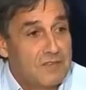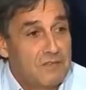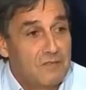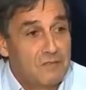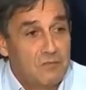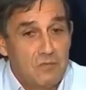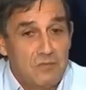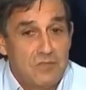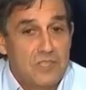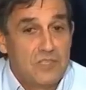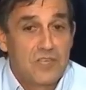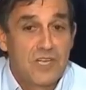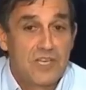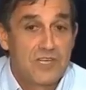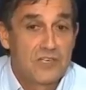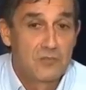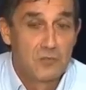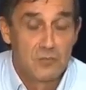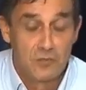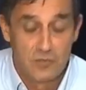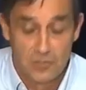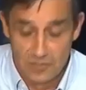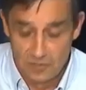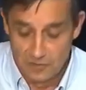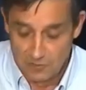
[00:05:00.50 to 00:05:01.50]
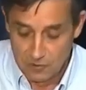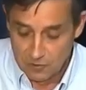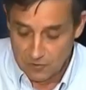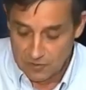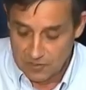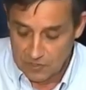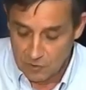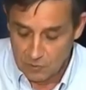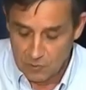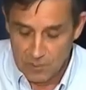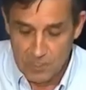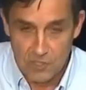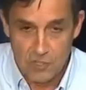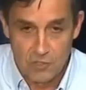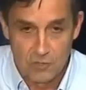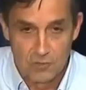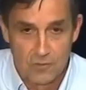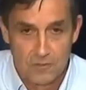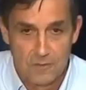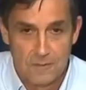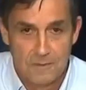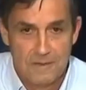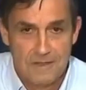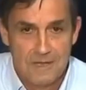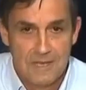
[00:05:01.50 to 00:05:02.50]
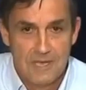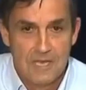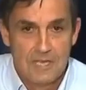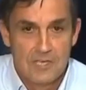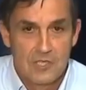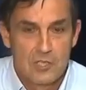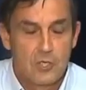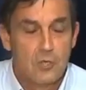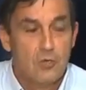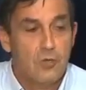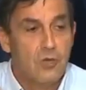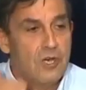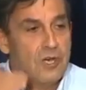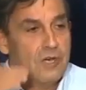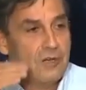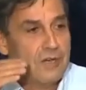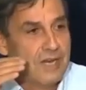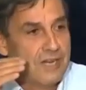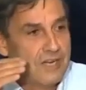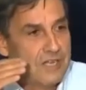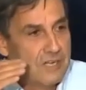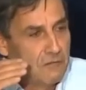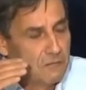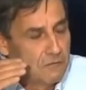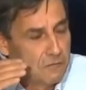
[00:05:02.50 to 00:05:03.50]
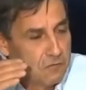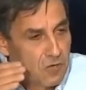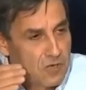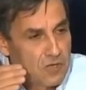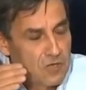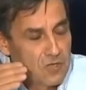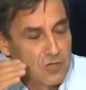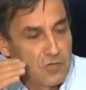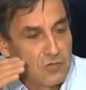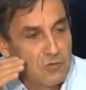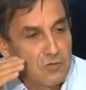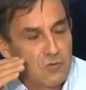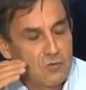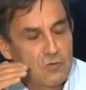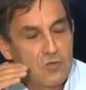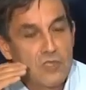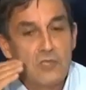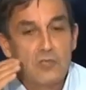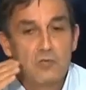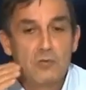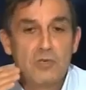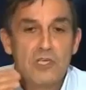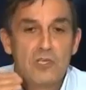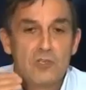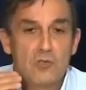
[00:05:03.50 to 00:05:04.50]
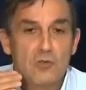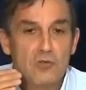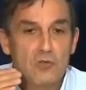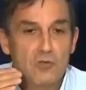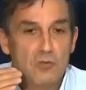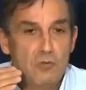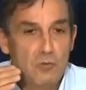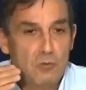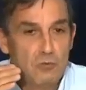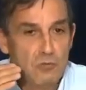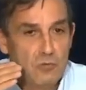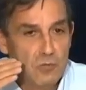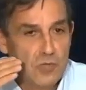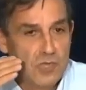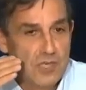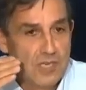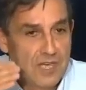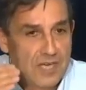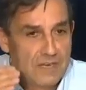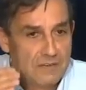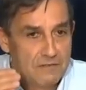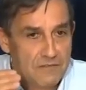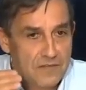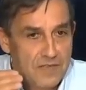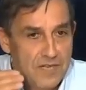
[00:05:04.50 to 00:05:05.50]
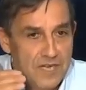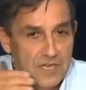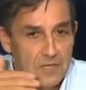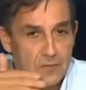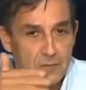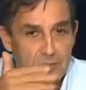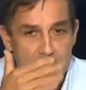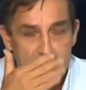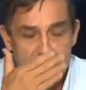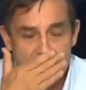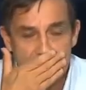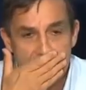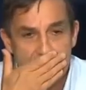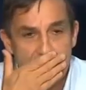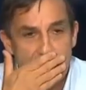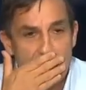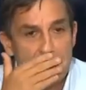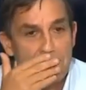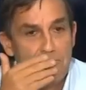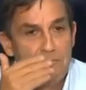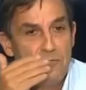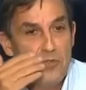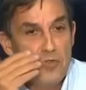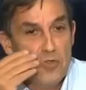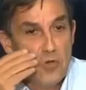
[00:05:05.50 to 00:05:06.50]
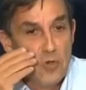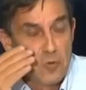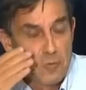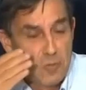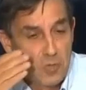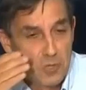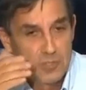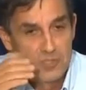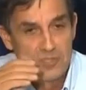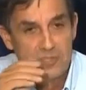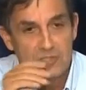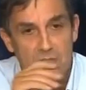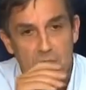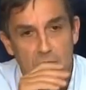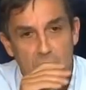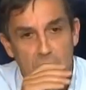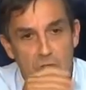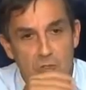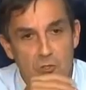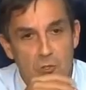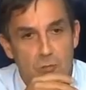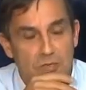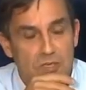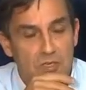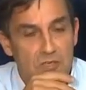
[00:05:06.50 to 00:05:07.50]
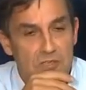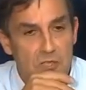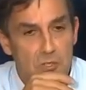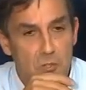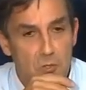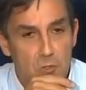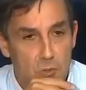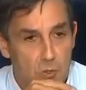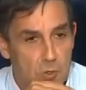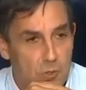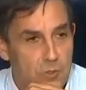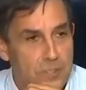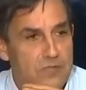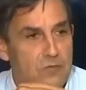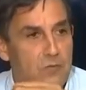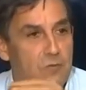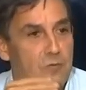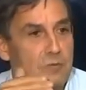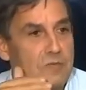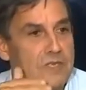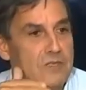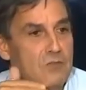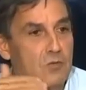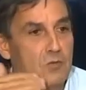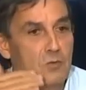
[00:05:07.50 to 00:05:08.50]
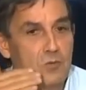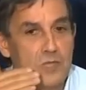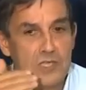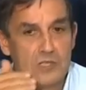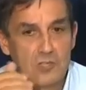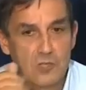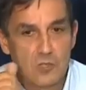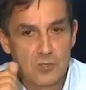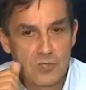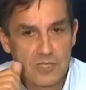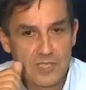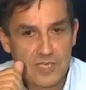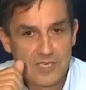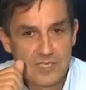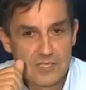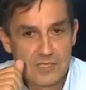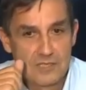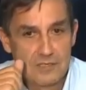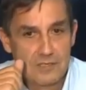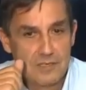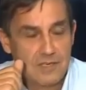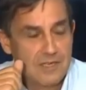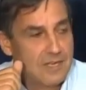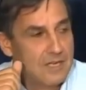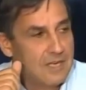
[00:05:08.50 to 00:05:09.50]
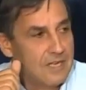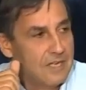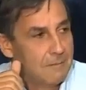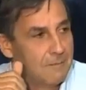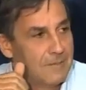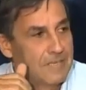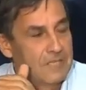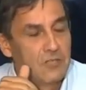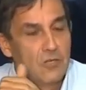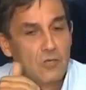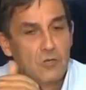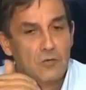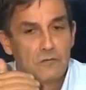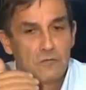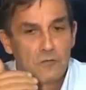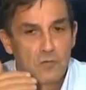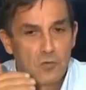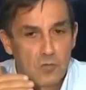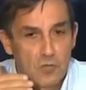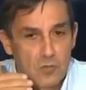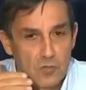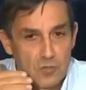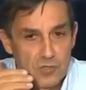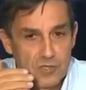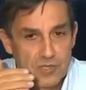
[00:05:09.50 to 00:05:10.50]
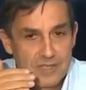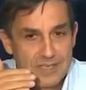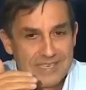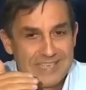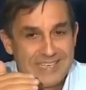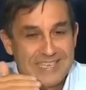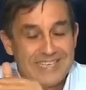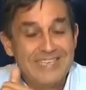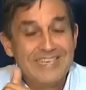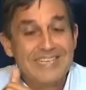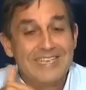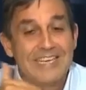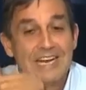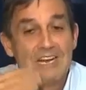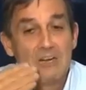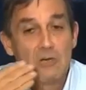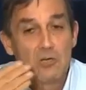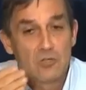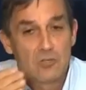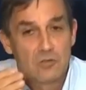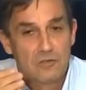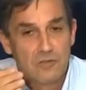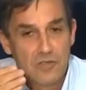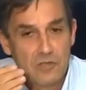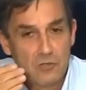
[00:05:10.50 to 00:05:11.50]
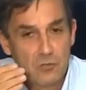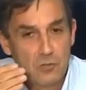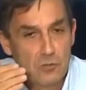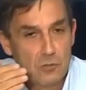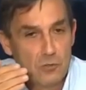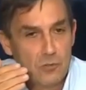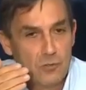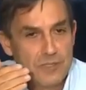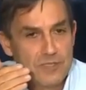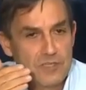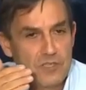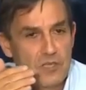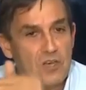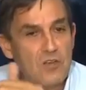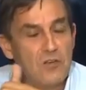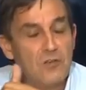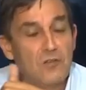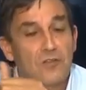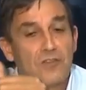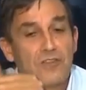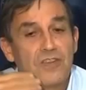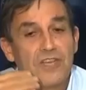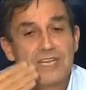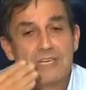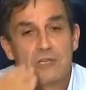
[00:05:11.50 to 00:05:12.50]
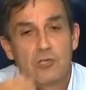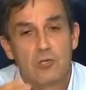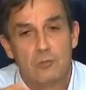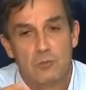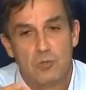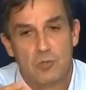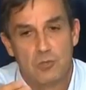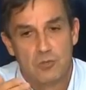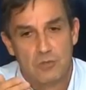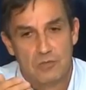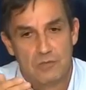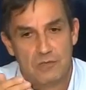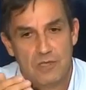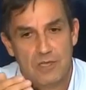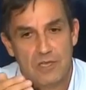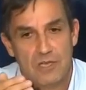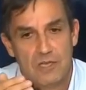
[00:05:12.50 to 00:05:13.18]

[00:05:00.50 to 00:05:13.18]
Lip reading: the disastrous situation. So in France, the situation we have now is nobody talks about the euro as a great success. But of course, getting out of the euro is unthinkable,